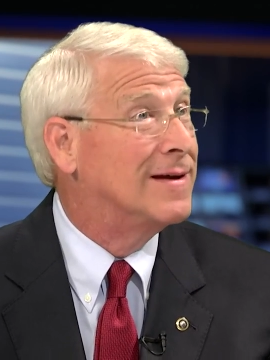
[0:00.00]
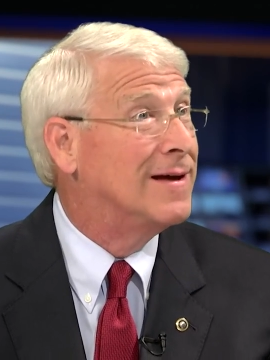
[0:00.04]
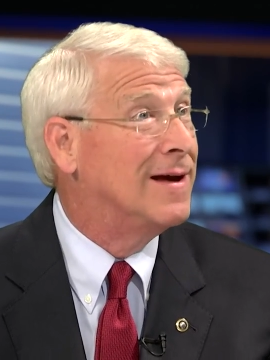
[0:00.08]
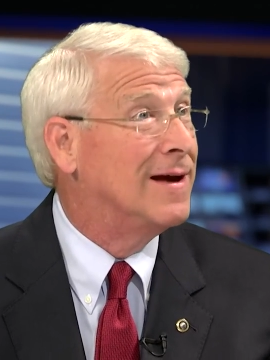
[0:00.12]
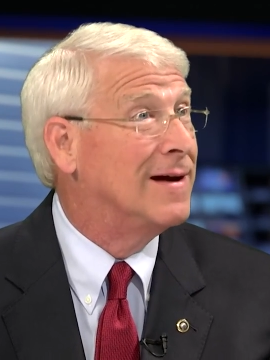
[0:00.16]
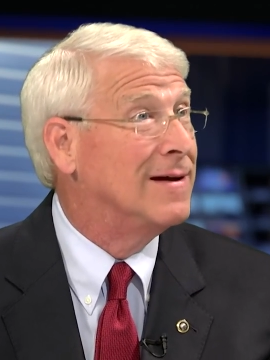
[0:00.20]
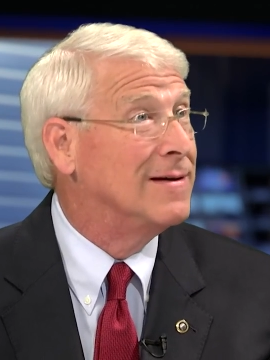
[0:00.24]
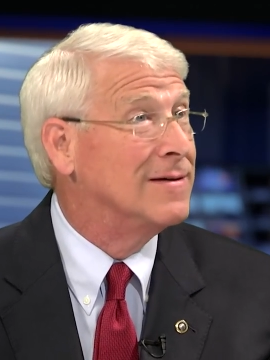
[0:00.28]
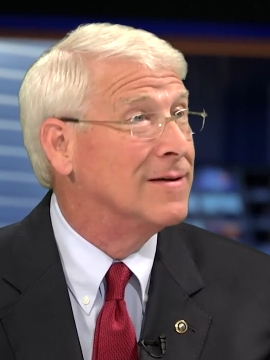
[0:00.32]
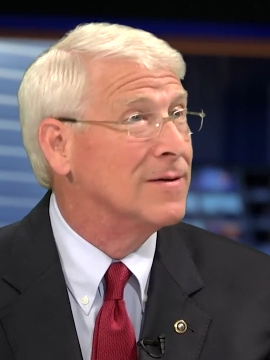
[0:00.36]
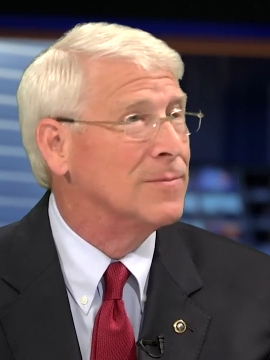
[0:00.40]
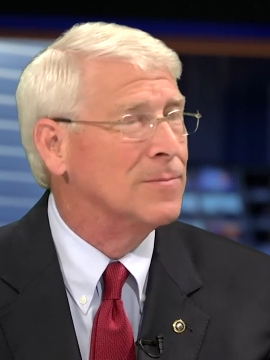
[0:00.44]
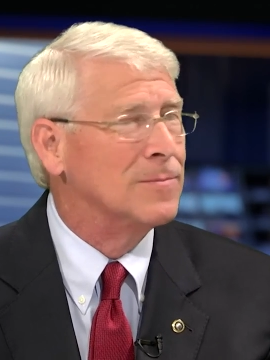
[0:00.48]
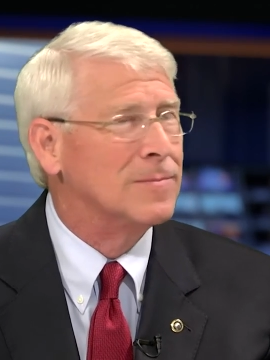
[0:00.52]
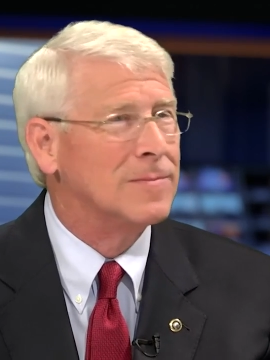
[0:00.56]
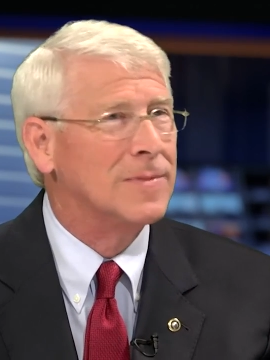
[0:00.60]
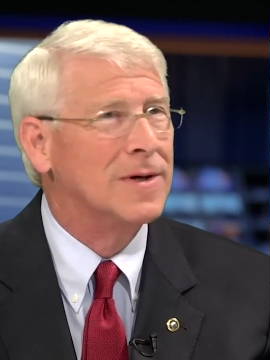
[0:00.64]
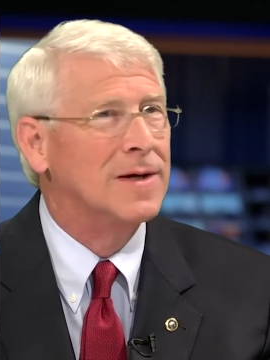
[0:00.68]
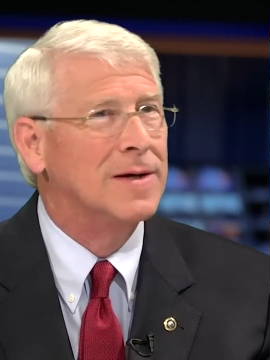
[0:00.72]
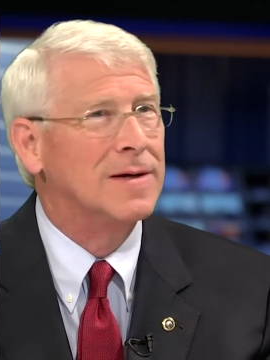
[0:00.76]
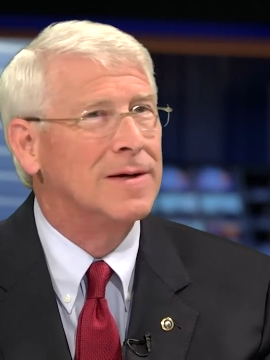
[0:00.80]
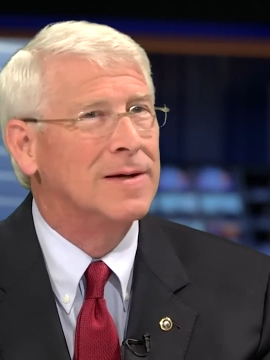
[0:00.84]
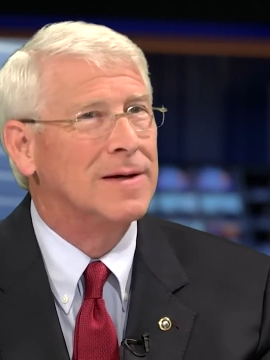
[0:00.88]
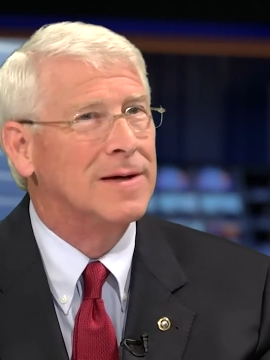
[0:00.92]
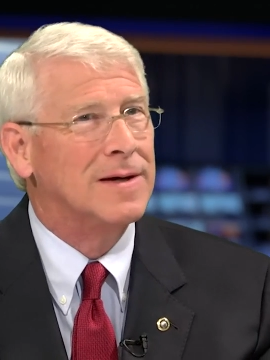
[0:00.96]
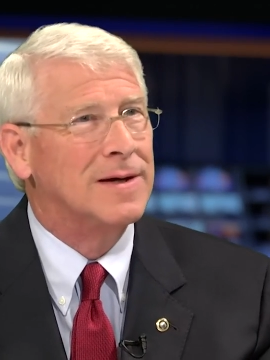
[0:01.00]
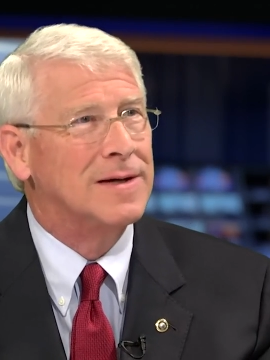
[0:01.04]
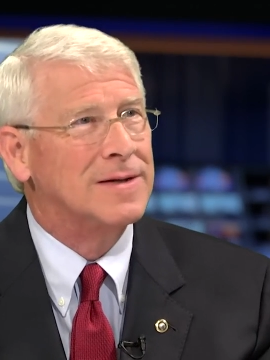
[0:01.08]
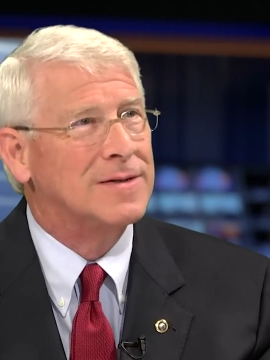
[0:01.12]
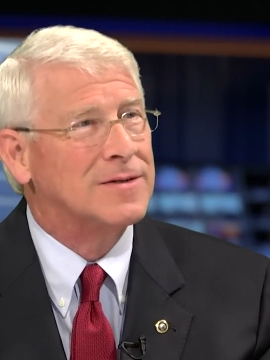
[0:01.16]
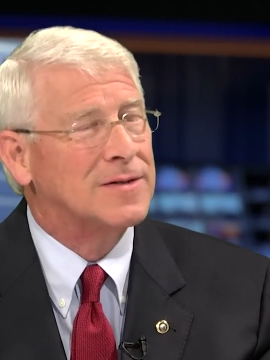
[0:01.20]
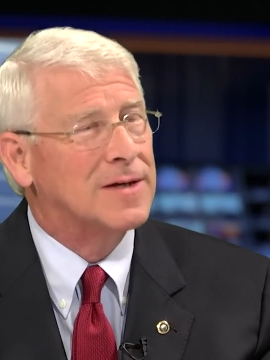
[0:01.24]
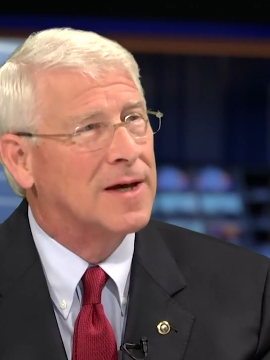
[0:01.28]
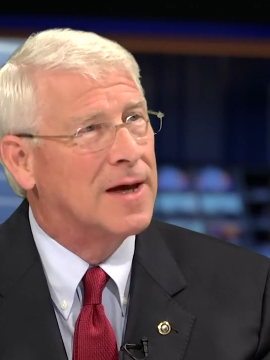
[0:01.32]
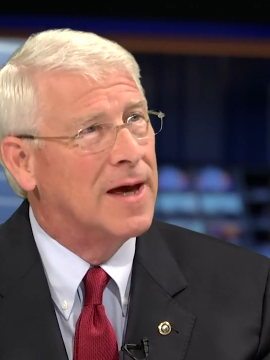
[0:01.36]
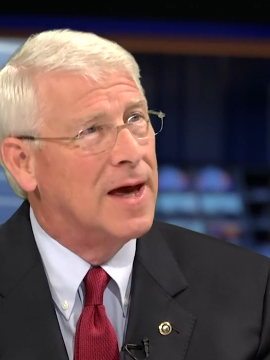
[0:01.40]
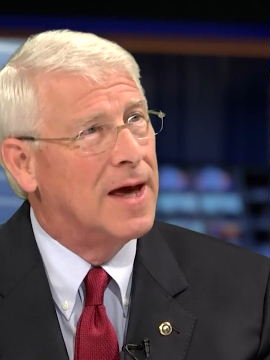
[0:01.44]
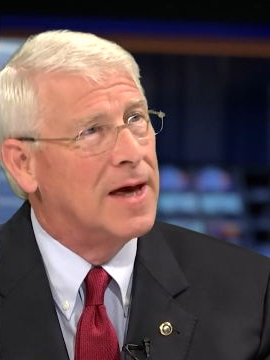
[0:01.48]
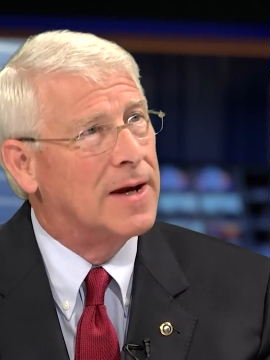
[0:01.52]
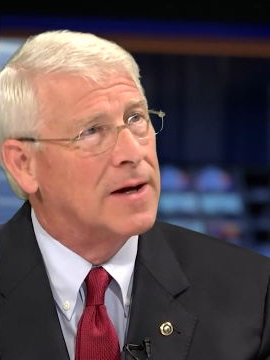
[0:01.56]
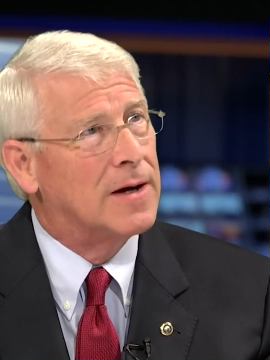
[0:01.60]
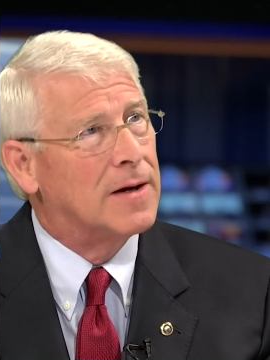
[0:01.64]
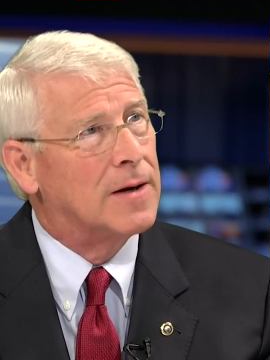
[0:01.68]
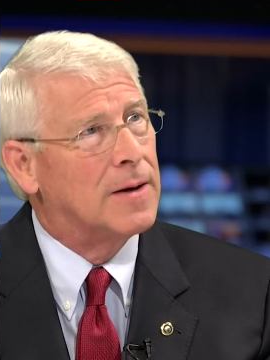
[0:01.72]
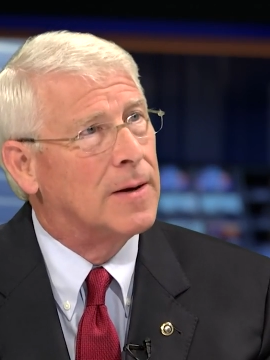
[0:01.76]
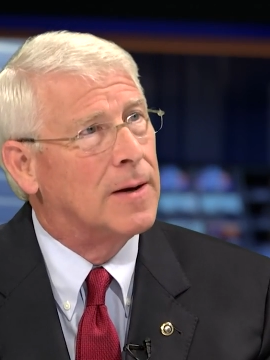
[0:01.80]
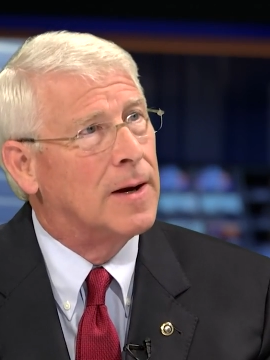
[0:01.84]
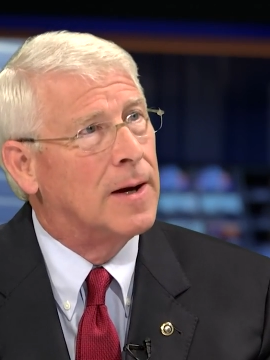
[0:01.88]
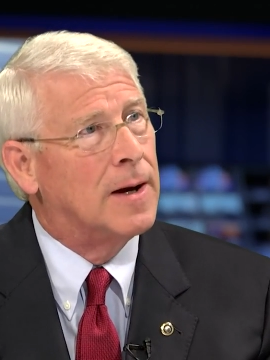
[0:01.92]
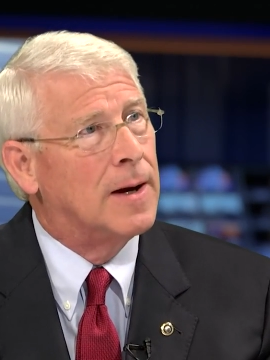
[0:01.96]
Kingdom. It's
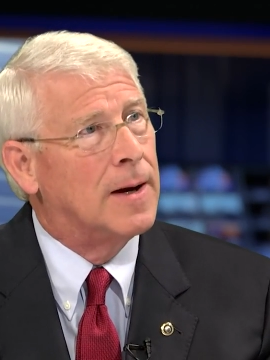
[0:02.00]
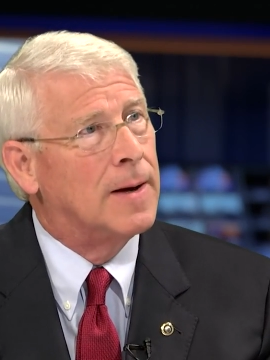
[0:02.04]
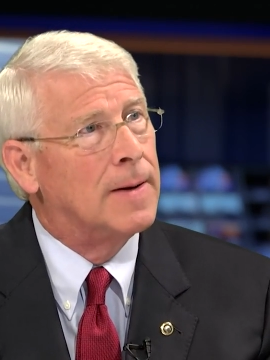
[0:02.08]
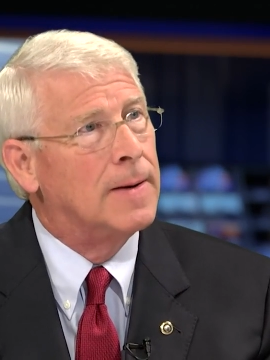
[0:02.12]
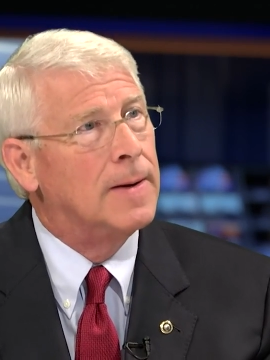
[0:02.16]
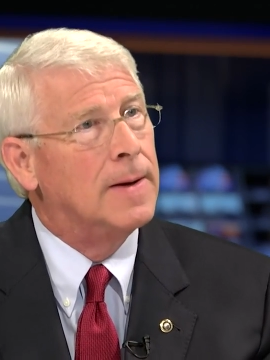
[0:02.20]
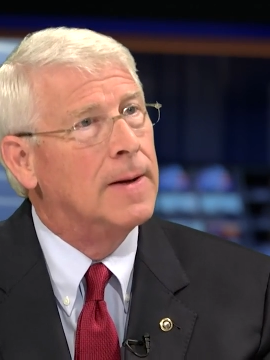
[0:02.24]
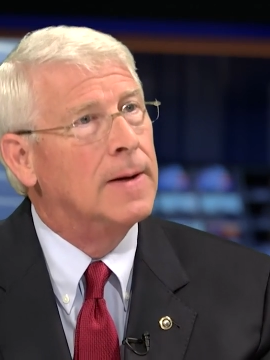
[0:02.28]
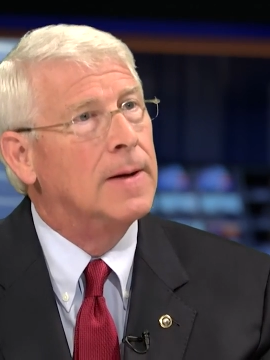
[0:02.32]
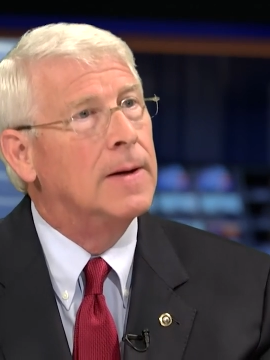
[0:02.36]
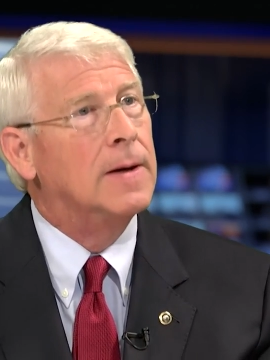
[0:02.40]
Canada.